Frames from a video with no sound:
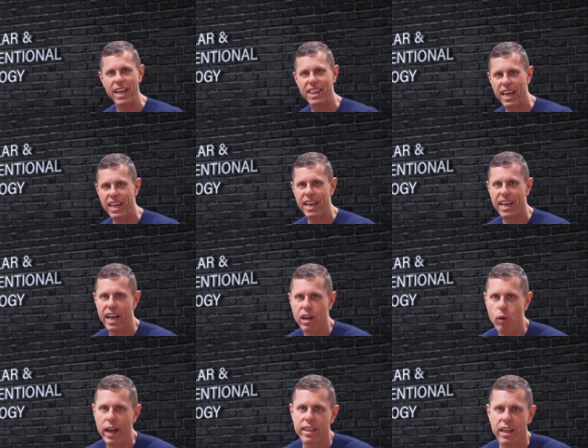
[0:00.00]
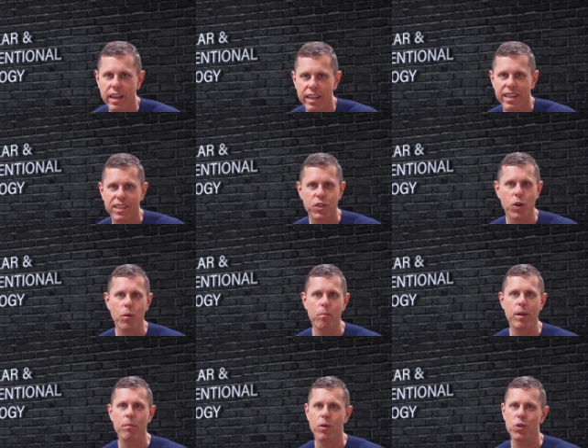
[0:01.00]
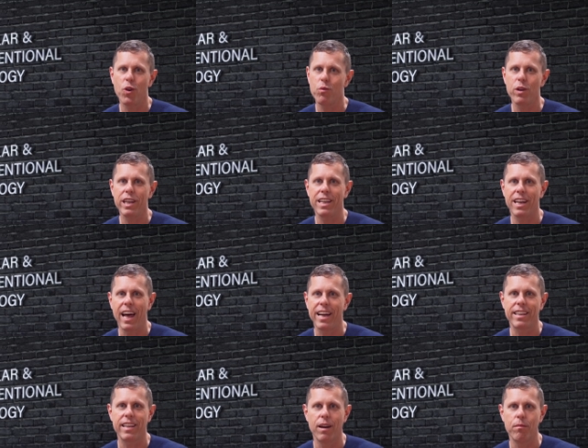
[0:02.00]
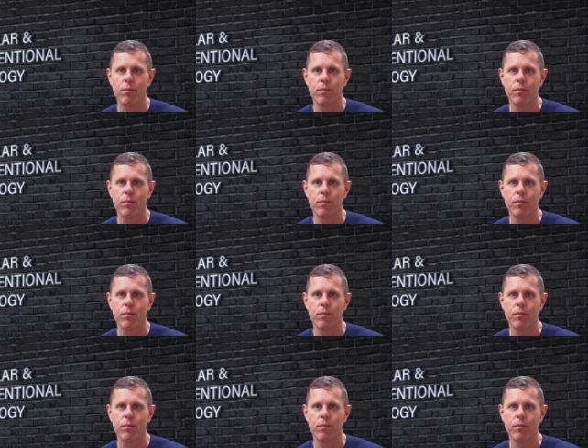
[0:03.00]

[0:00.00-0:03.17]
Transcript: And they can get quite ugly, so people don't really like them.